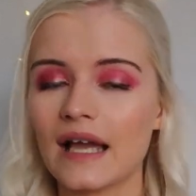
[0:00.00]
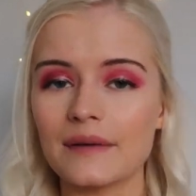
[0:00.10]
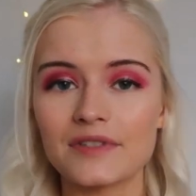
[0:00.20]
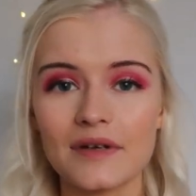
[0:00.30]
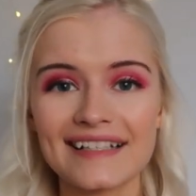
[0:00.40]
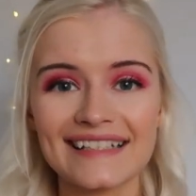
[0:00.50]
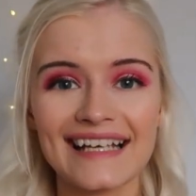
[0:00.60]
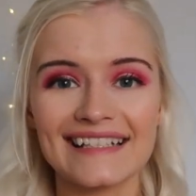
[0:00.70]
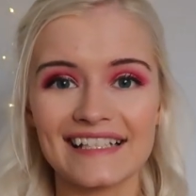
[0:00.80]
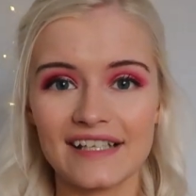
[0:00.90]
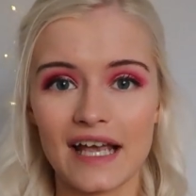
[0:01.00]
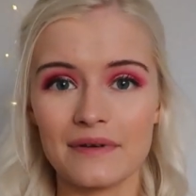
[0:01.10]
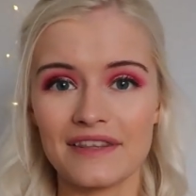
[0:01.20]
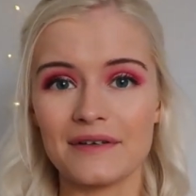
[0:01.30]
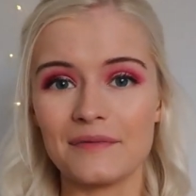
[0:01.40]
I'm so excited to
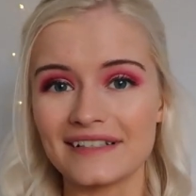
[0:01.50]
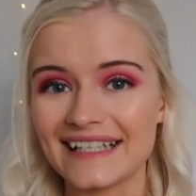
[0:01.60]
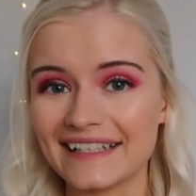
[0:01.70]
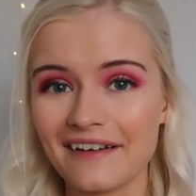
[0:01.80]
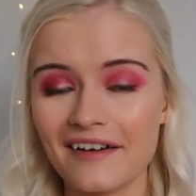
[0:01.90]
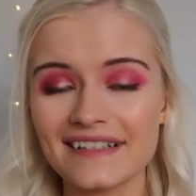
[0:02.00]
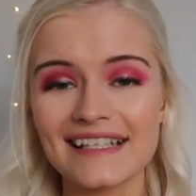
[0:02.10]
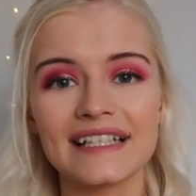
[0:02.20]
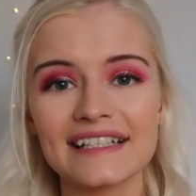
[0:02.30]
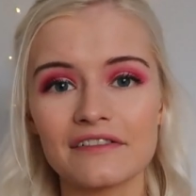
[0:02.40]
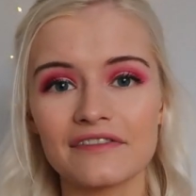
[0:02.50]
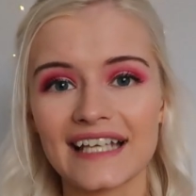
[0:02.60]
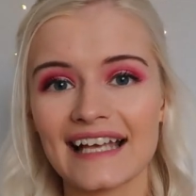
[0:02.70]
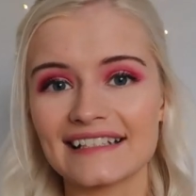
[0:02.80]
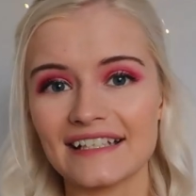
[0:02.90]
share with you what I got. Please don't
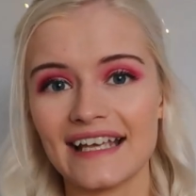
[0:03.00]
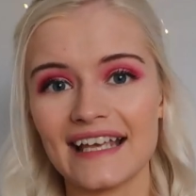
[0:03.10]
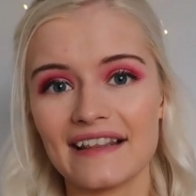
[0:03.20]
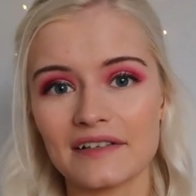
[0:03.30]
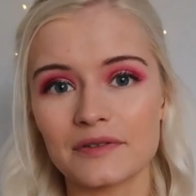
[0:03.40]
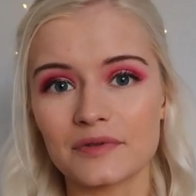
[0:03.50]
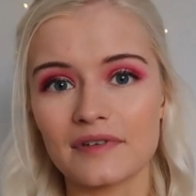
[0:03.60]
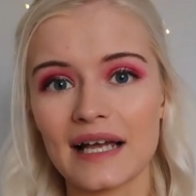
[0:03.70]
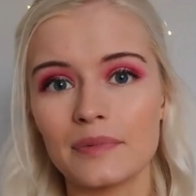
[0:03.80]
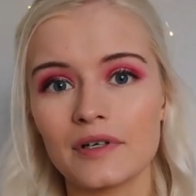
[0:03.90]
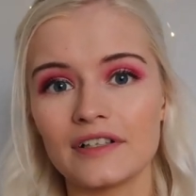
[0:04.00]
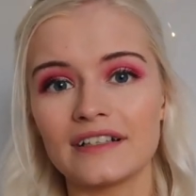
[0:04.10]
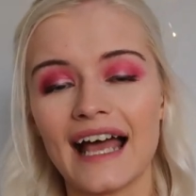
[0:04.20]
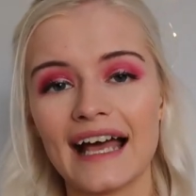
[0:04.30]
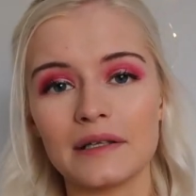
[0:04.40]
forget to hit that subscribe
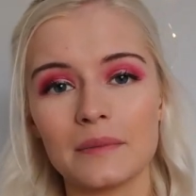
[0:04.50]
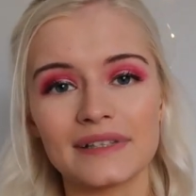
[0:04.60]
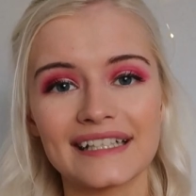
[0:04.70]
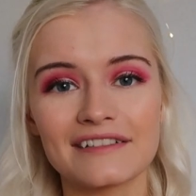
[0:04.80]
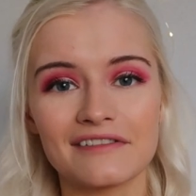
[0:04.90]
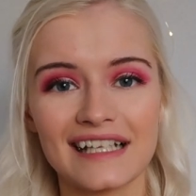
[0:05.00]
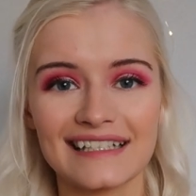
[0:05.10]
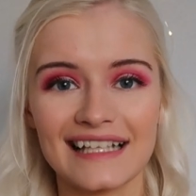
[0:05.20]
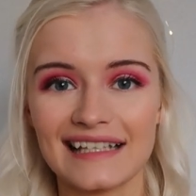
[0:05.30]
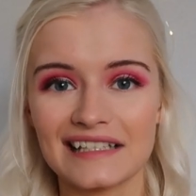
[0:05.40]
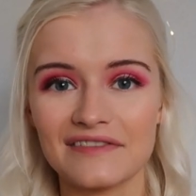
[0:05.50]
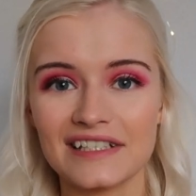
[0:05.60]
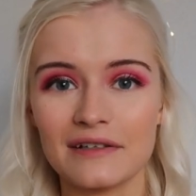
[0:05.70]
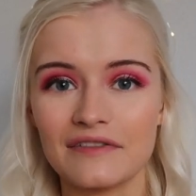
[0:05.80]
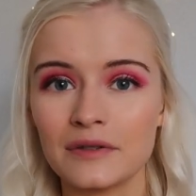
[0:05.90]
button and please don't forget to like this
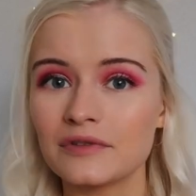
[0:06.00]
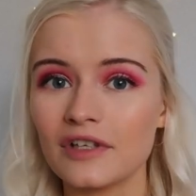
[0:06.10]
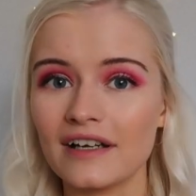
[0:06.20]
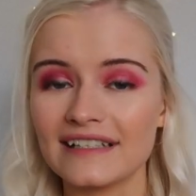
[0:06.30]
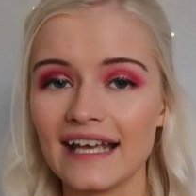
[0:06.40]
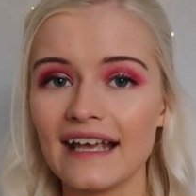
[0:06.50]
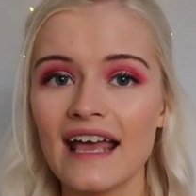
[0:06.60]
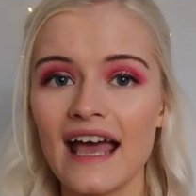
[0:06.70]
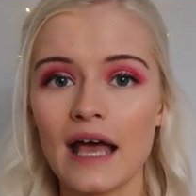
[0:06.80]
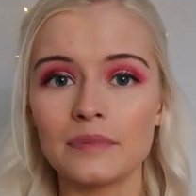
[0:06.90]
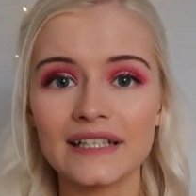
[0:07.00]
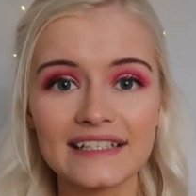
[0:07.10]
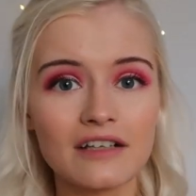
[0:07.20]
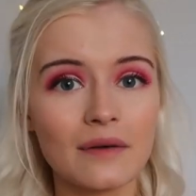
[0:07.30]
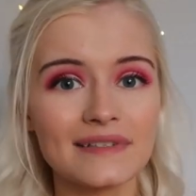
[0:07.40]
video if you enjoyed it and
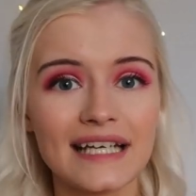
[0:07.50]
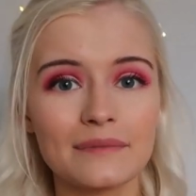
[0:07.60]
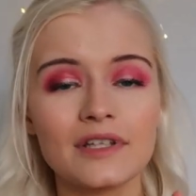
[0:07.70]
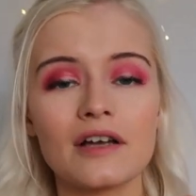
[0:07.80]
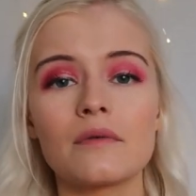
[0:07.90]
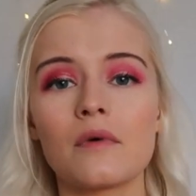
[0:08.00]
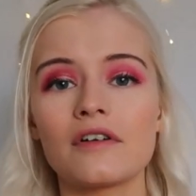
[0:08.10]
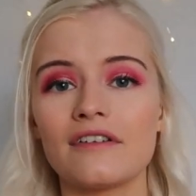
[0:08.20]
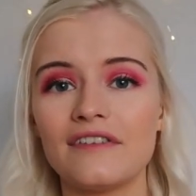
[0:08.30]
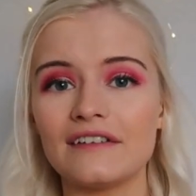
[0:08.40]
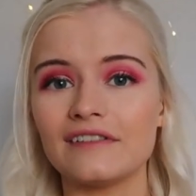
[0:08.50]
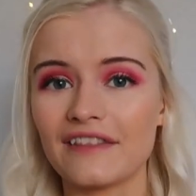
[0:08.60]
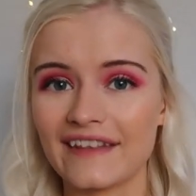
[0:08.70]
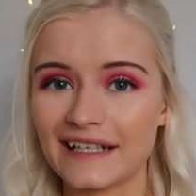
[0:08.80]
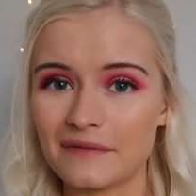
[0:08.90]
please comment down below what your
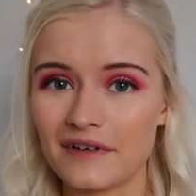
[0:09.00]
favorite thing